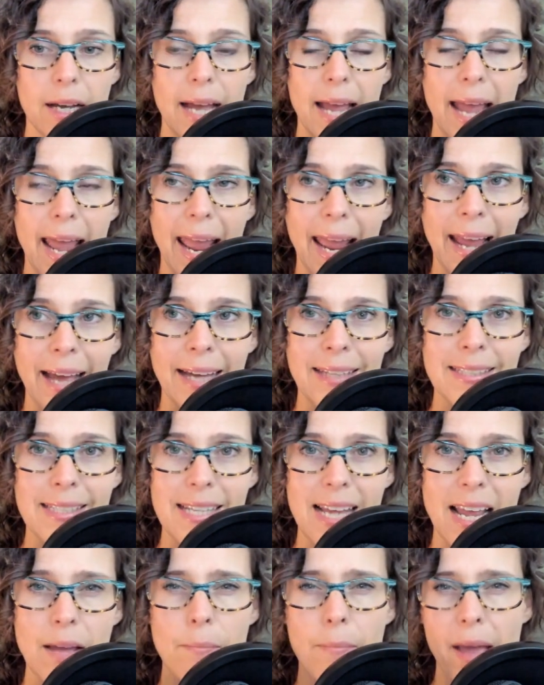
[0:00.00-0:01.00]
and
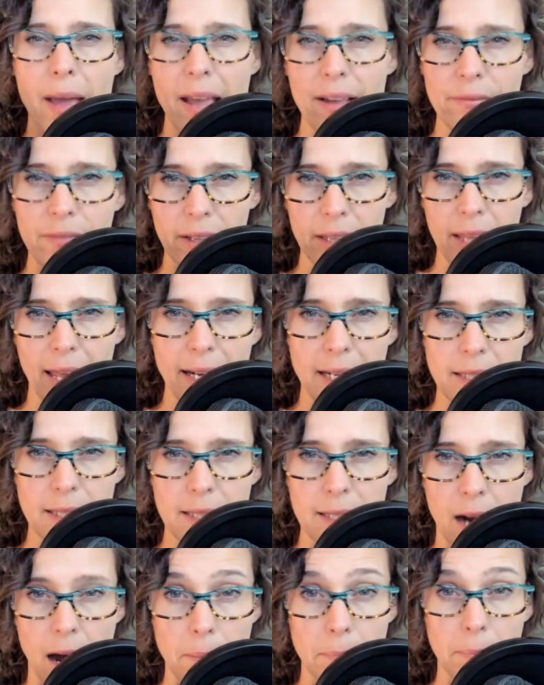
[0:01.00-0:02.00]
it may feel like it's
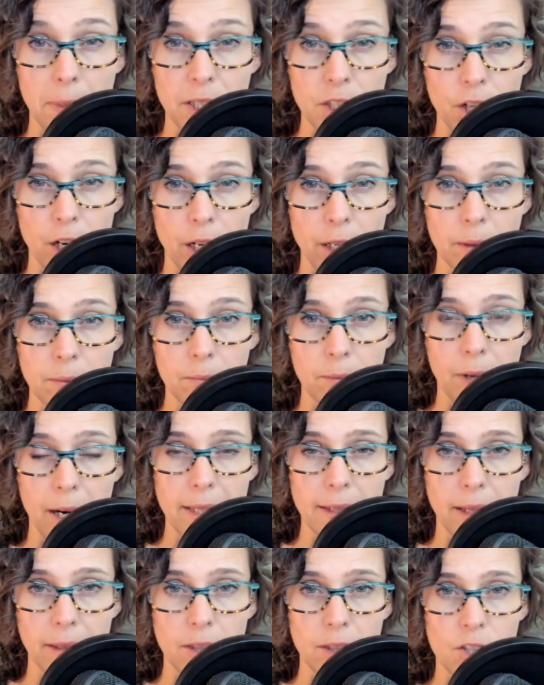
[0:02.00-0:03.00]
not budging,
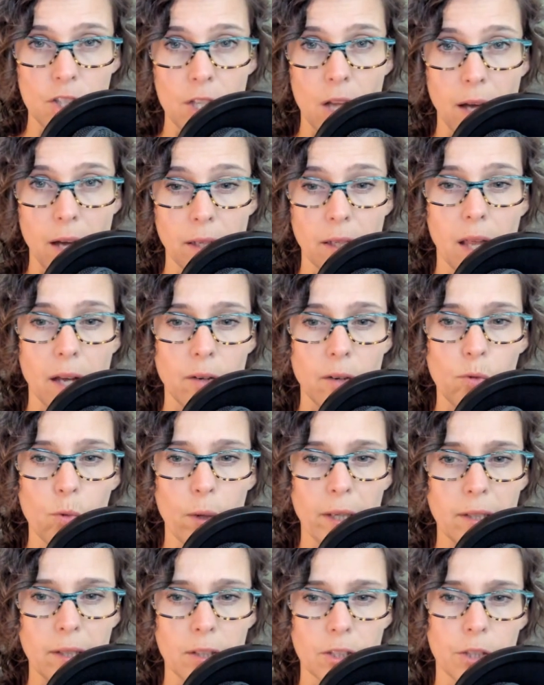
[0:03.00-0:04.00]
right? That there's not a lot of
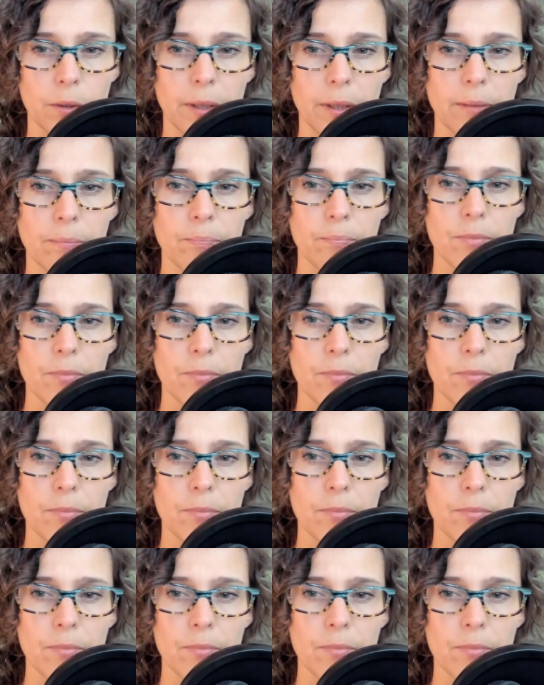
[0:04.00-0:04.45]
wiggle to it.